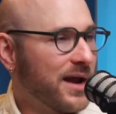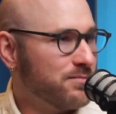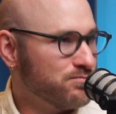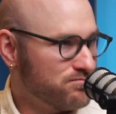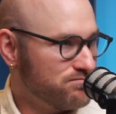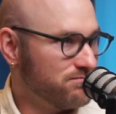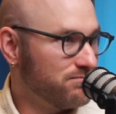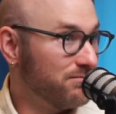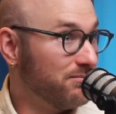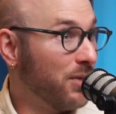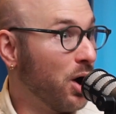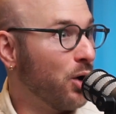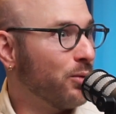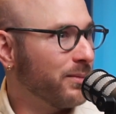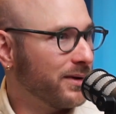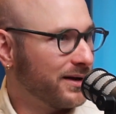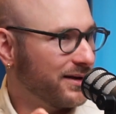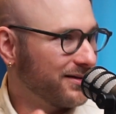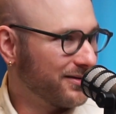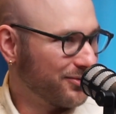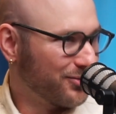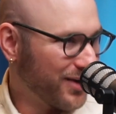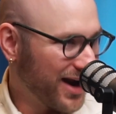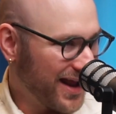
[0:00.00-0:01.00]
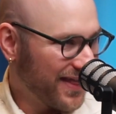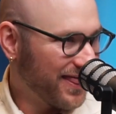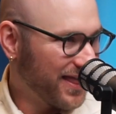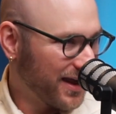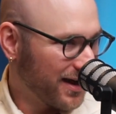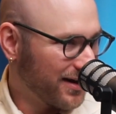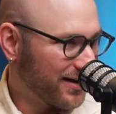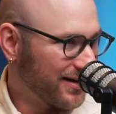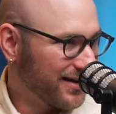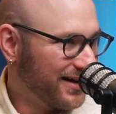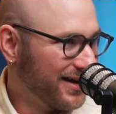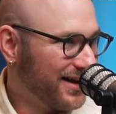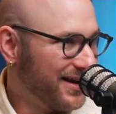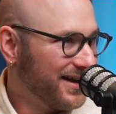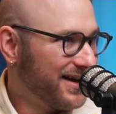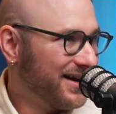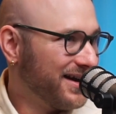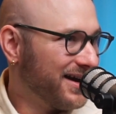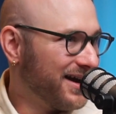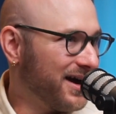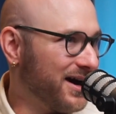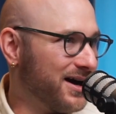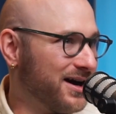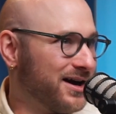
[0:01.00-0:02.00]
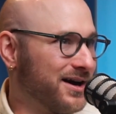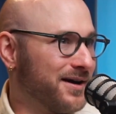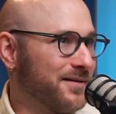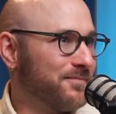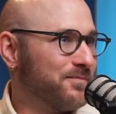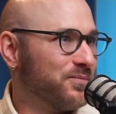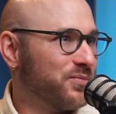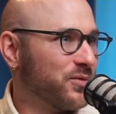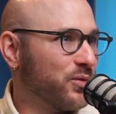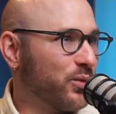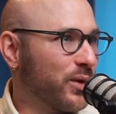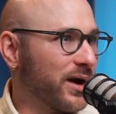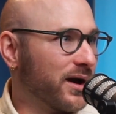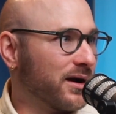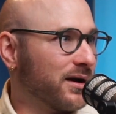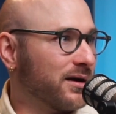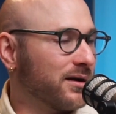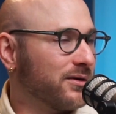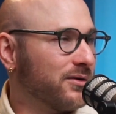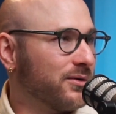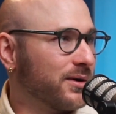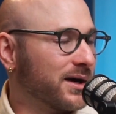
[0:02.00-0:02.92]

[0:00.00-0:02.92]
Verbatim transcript: m- moment right there, um, where mm-hmm.